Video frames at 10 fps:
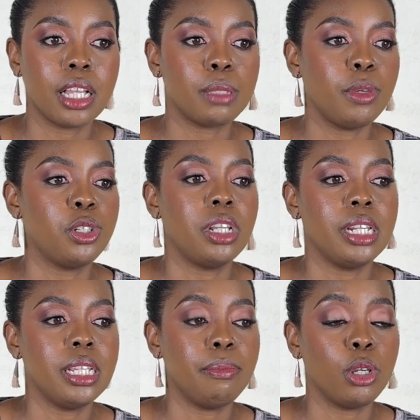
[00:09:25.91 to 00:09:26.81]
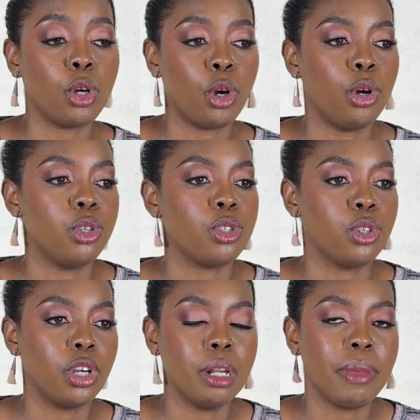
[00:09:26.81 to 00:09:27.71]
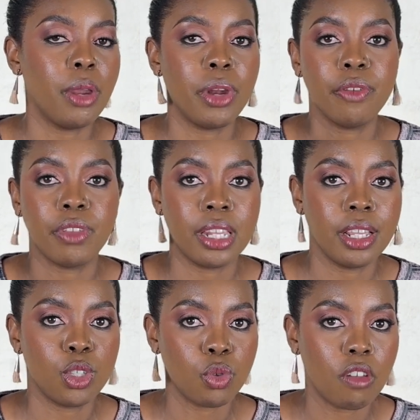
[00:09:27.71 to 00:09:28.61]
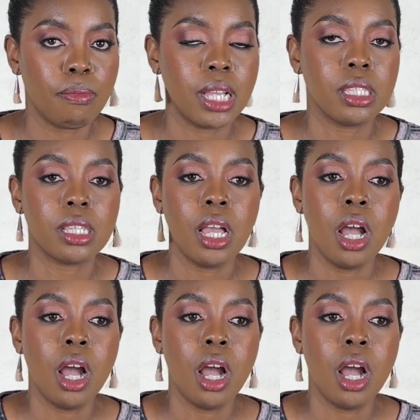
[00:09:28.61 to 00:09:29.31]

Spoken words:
especially because you're going to pay rent for the next 12 months,